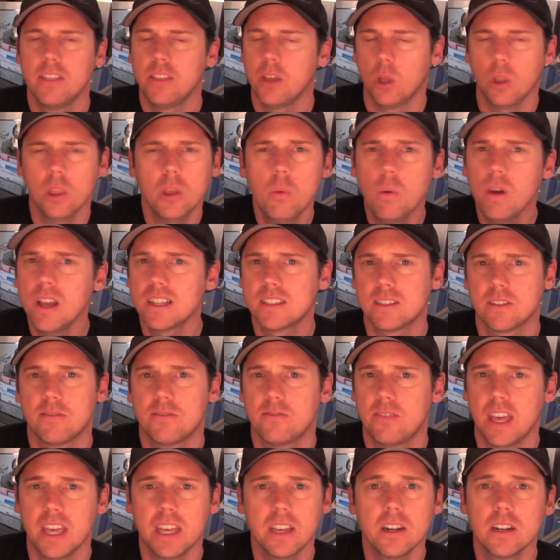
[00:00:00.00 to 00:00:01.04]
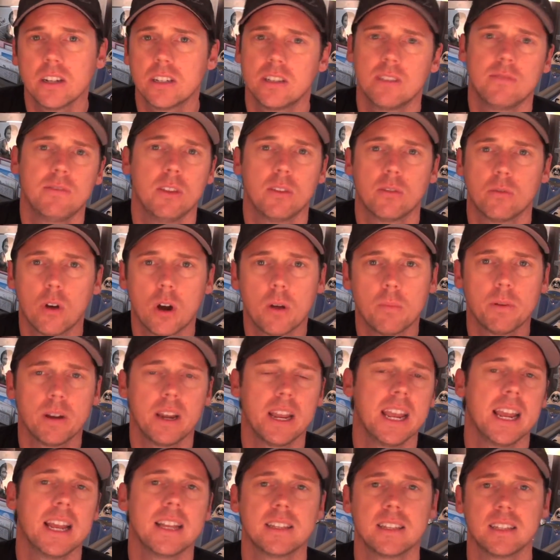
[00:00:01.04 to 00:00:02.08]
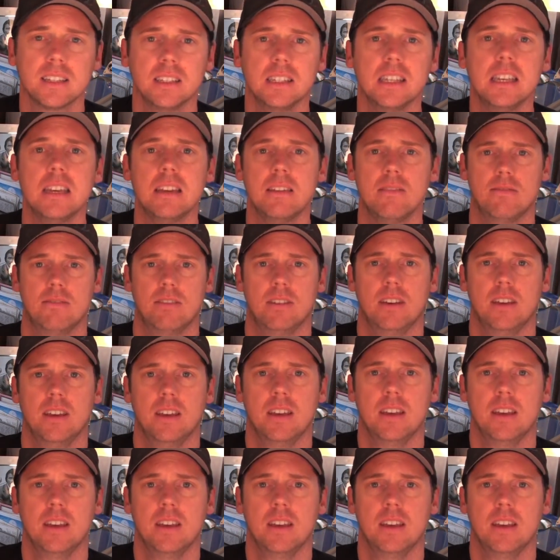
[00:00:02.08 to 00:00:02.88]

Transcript: the only way it's a failure is if you throw up your hands and leave.